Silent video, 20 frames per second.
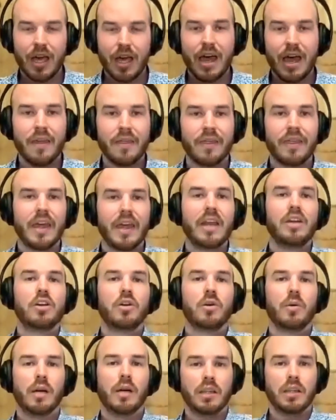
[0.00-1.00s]
and then
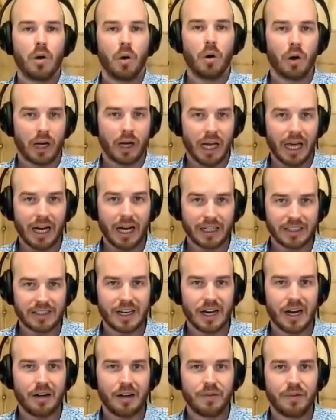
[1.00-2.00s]
doing the organic
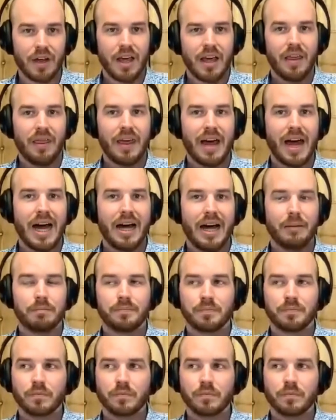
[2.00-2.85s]
stuff that